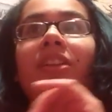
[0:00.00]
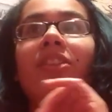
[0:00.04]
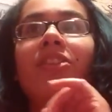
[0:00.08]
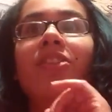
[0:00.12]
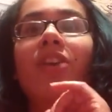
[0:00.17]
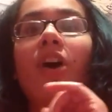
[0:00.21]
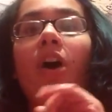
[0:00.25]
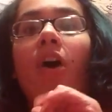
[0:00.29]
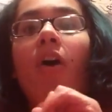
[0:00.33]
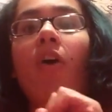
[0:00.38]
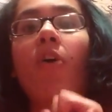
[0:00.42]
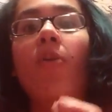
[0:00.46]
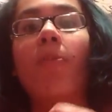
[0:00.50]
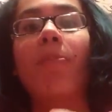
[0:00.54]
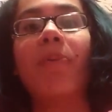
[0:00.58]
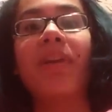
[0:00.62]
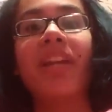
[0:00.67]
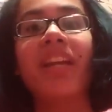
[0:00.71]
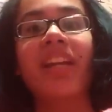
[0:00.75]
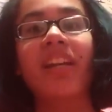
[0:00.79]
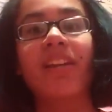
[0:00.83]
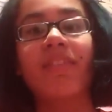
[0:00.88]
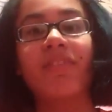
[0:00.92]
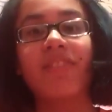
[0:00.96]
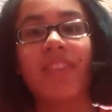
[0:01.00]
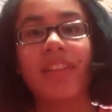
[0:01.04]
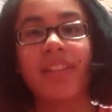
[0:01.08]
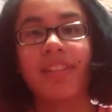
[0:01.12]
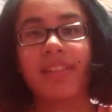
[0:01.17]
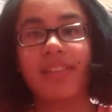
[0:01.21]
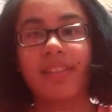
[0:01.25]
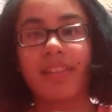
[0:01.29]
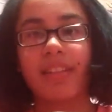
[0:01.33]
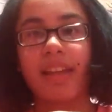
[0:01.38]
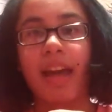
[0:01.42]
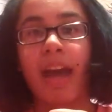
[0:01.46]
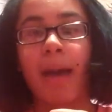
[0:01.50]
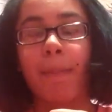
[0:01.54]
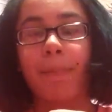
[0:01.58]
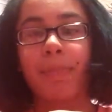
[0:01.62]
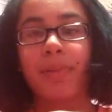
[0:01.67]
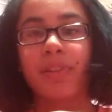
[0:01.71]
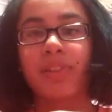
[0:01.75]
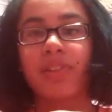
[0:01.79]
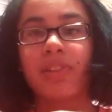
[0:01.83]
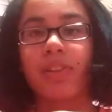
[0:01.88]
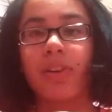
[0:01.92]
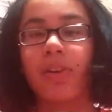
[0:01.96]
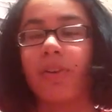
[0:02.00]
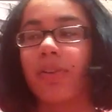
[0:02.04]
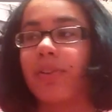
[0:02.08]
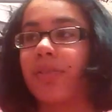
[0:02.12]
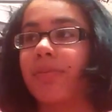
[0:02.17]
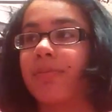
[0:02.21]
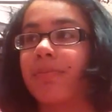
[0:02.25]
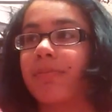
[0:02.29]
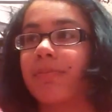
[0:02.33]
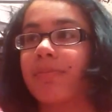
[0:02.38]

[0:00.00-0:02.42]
the opening of this episode,